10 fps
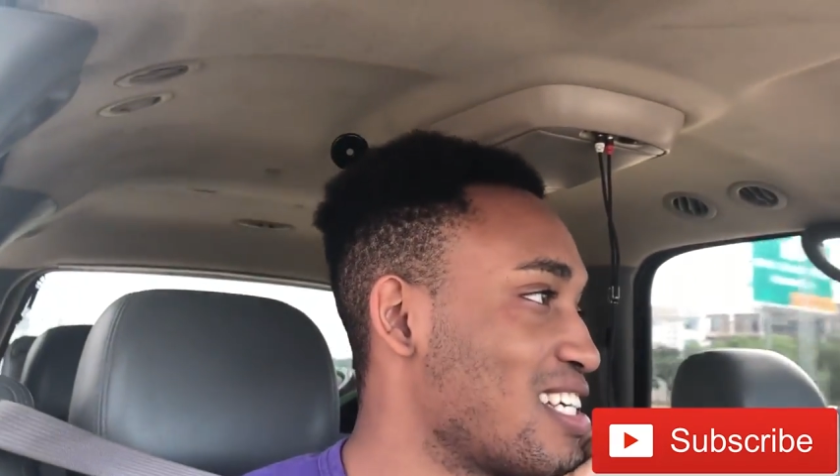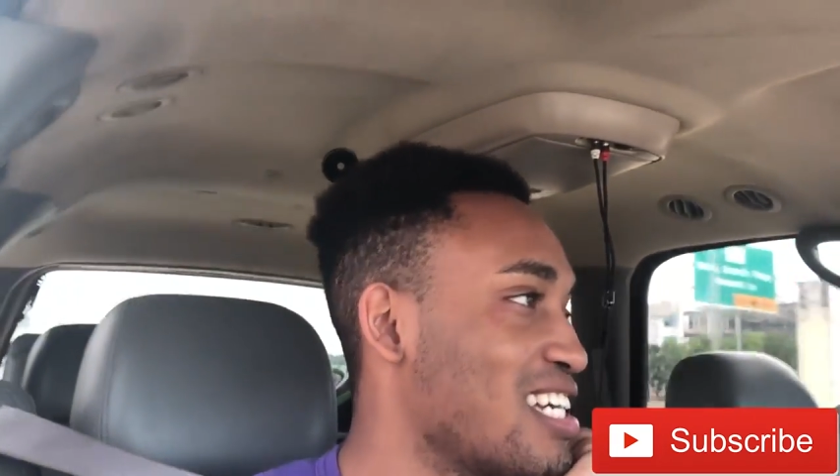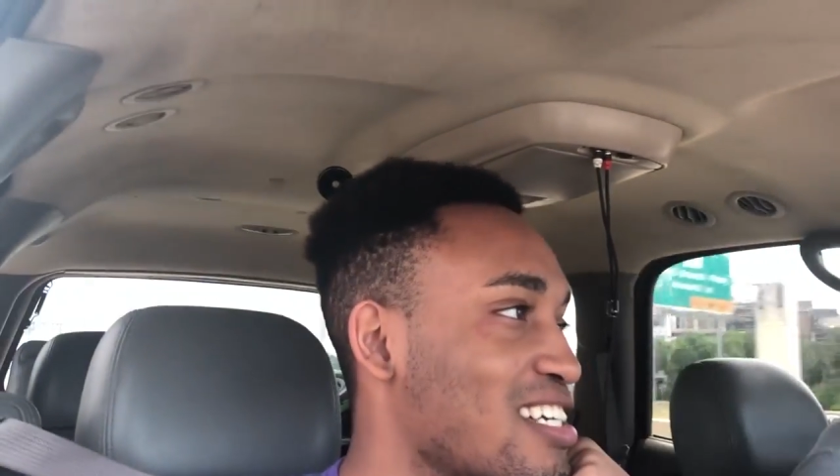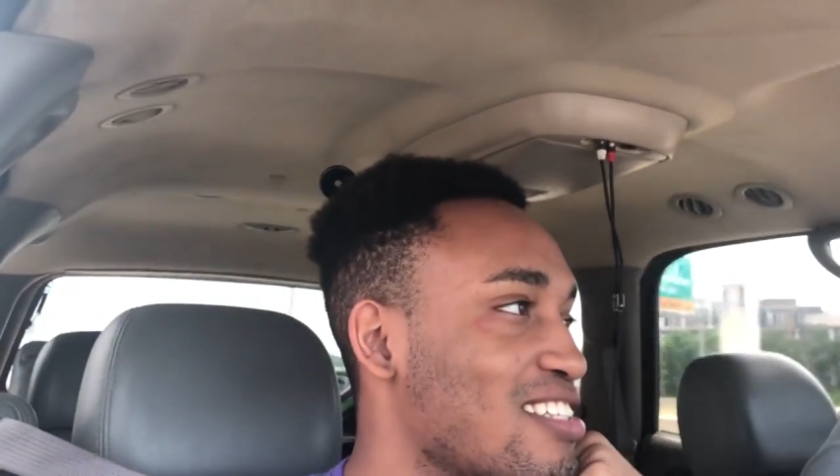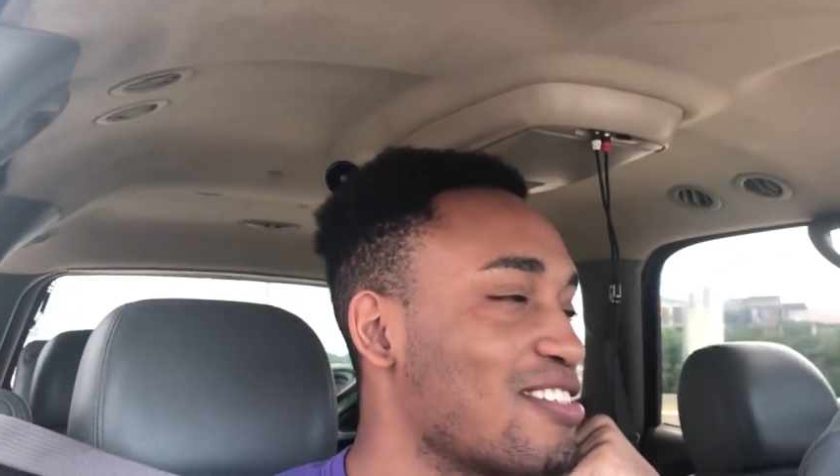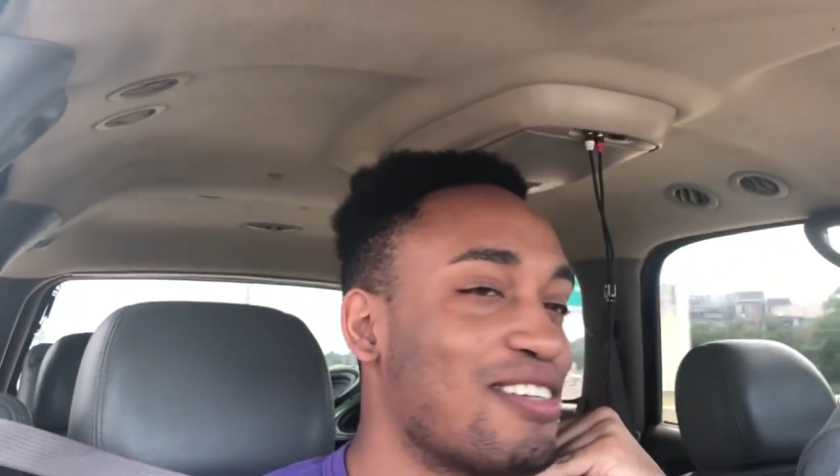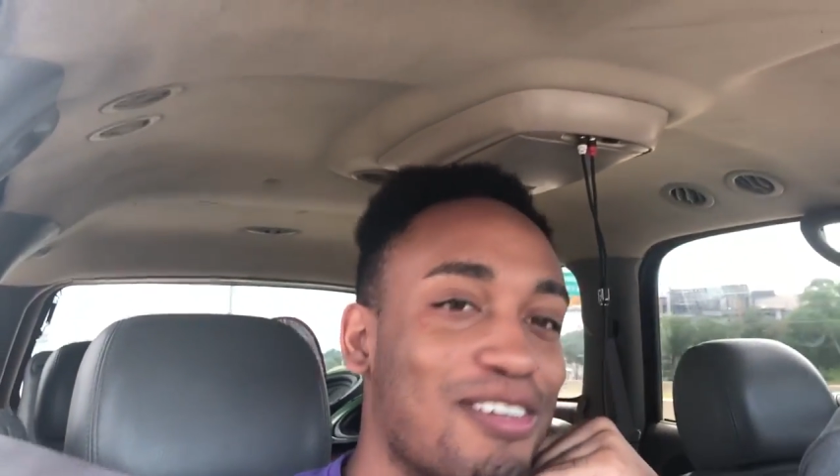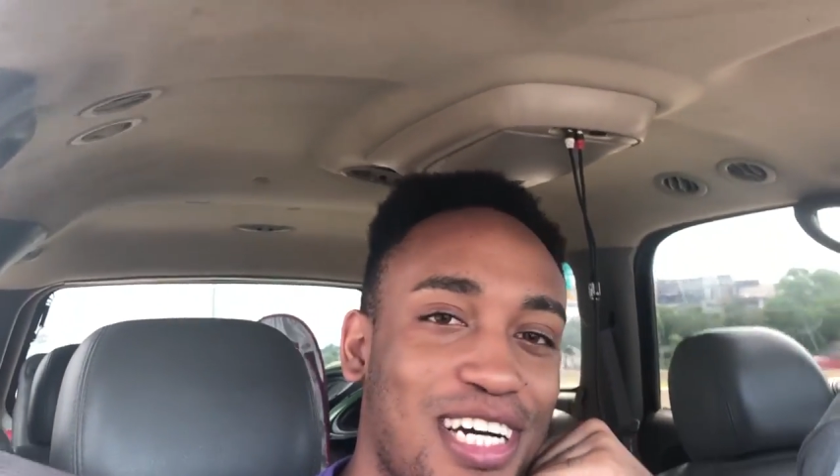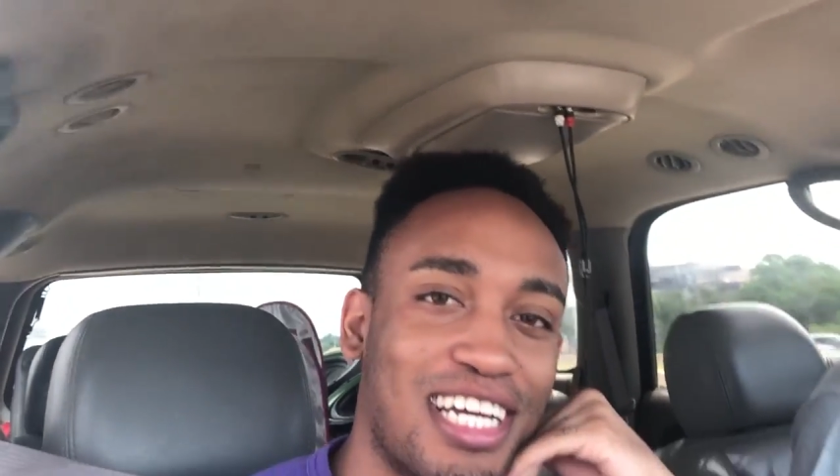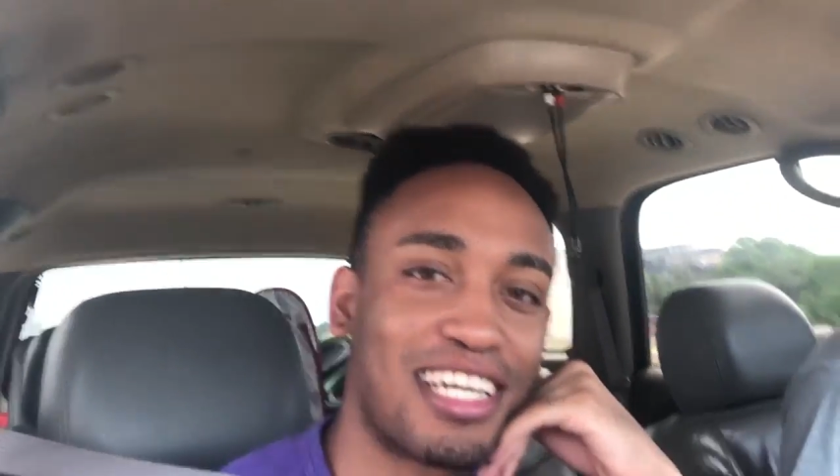Yeah, you
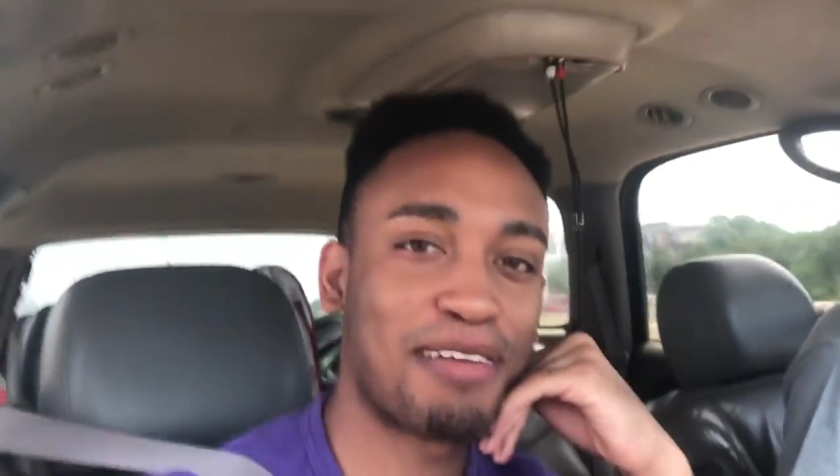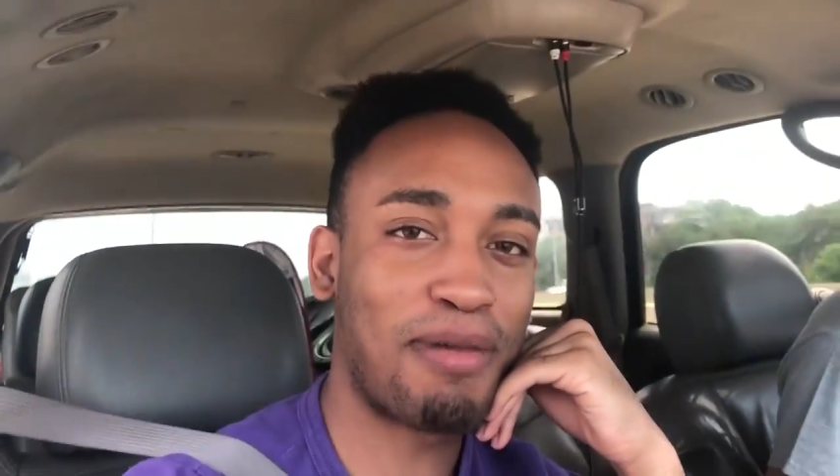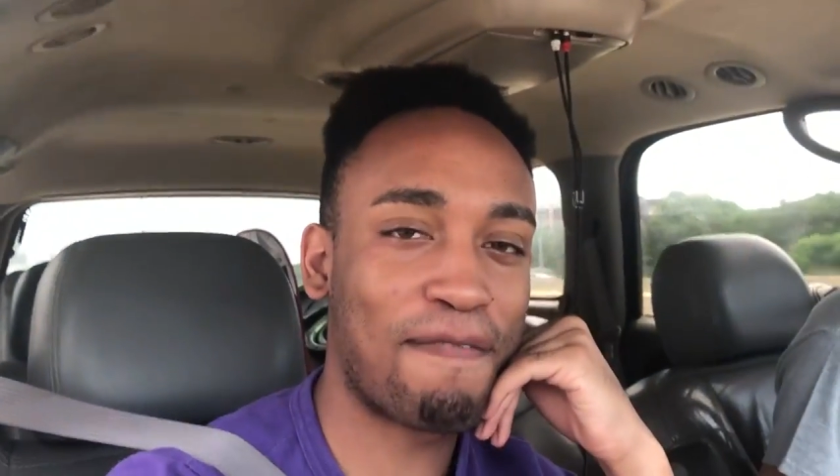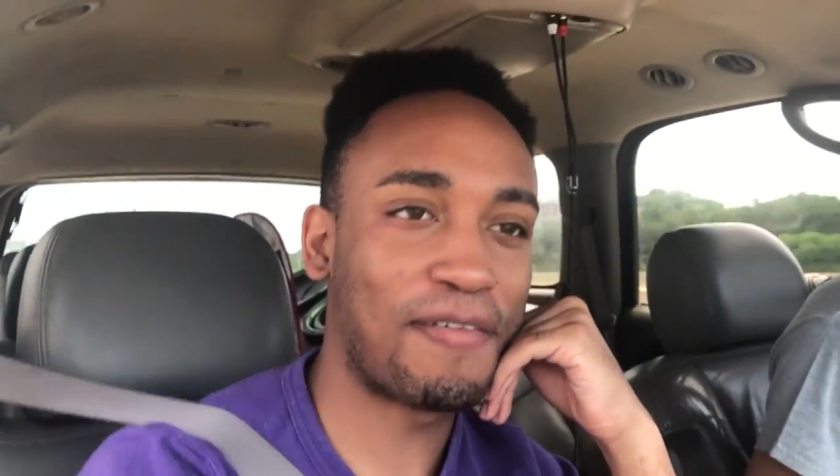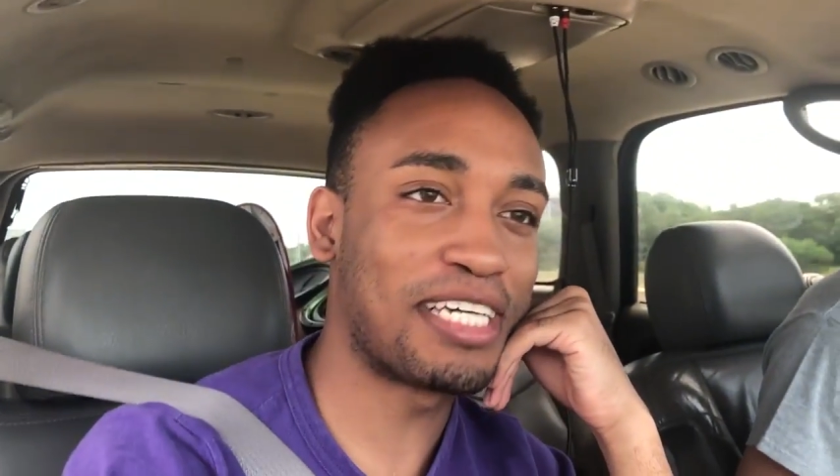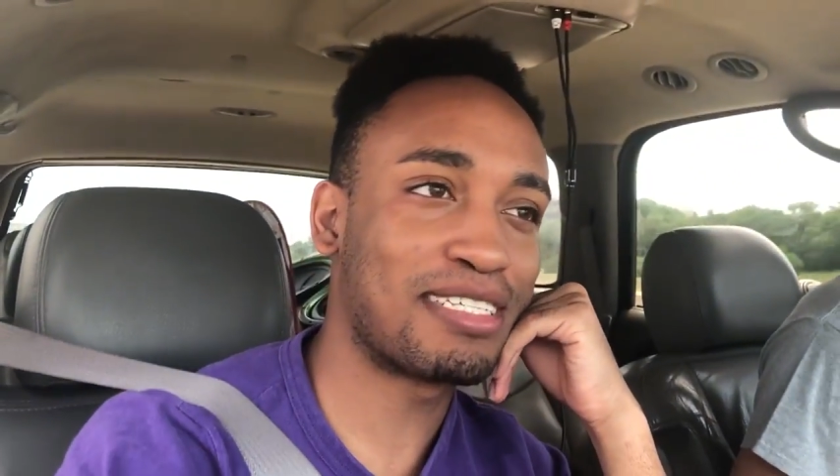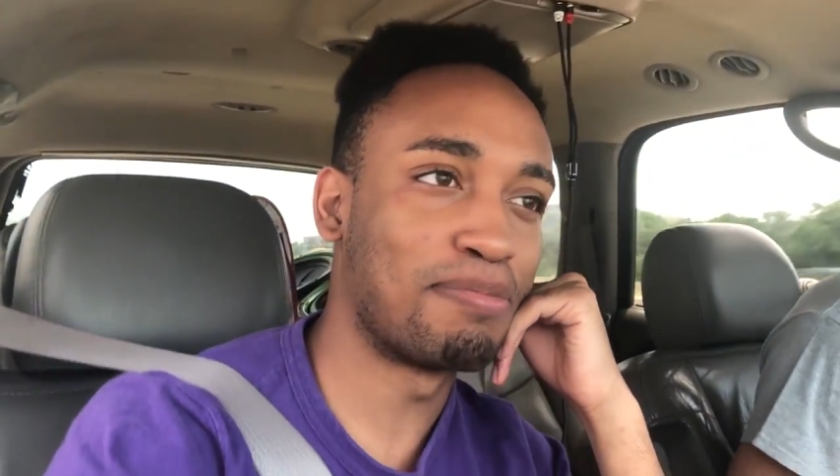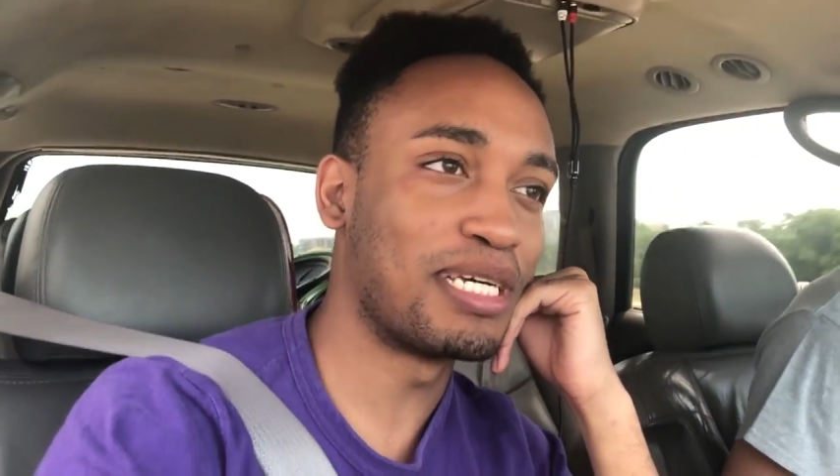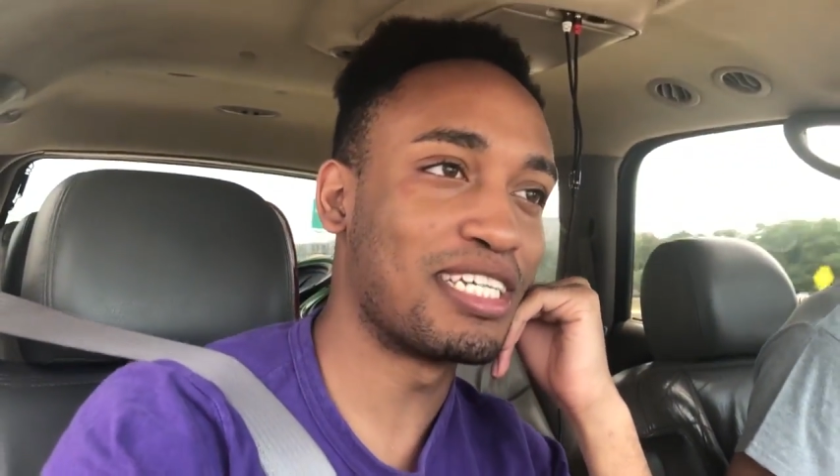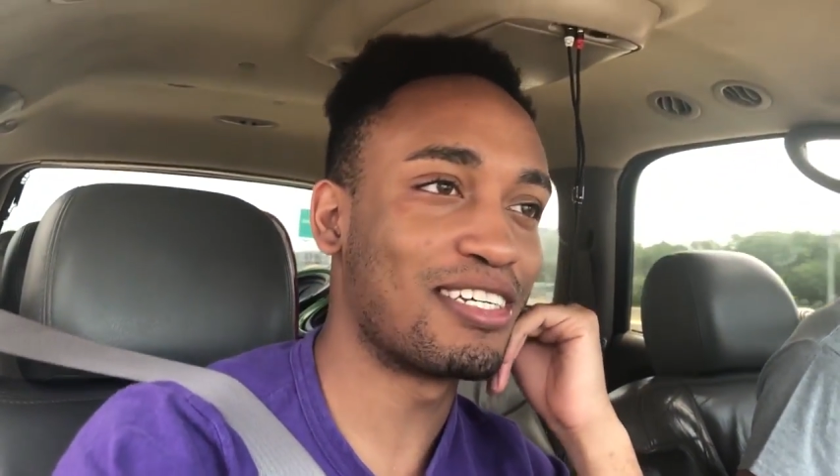know, I gotta get my face
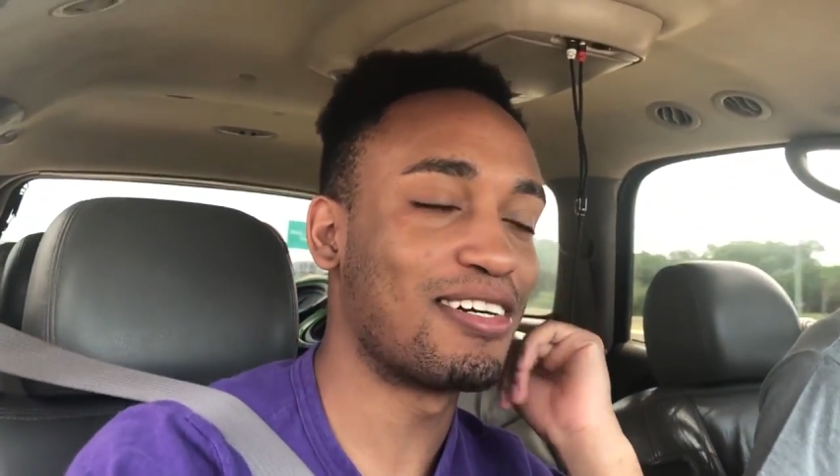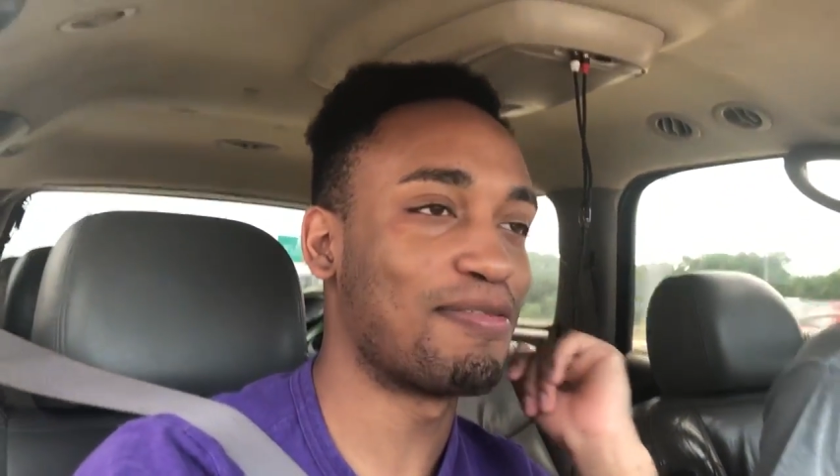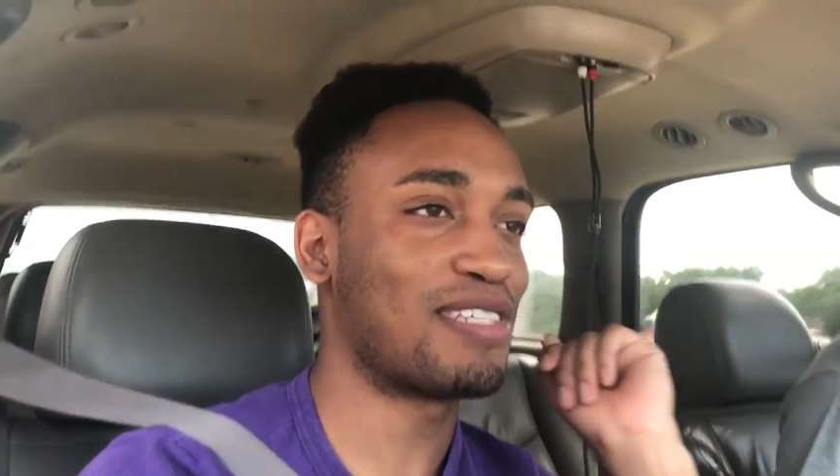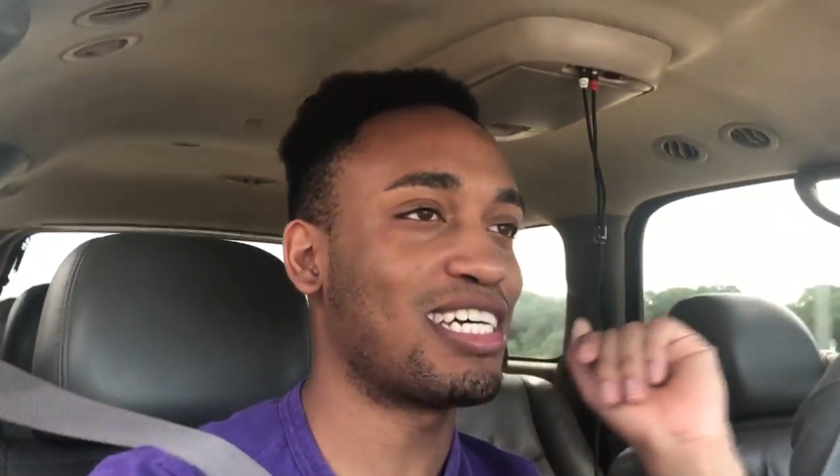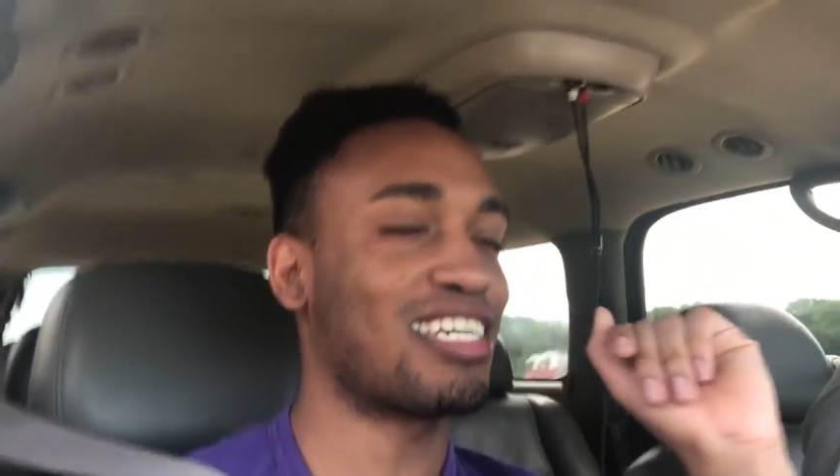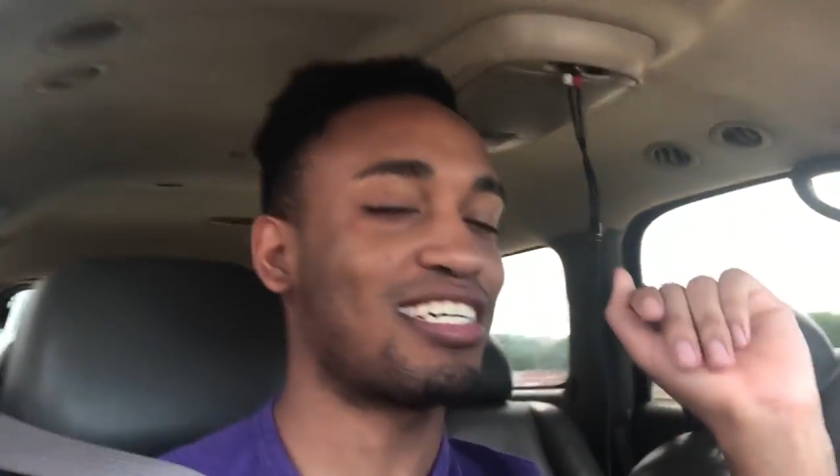beat. You know what I'm saying?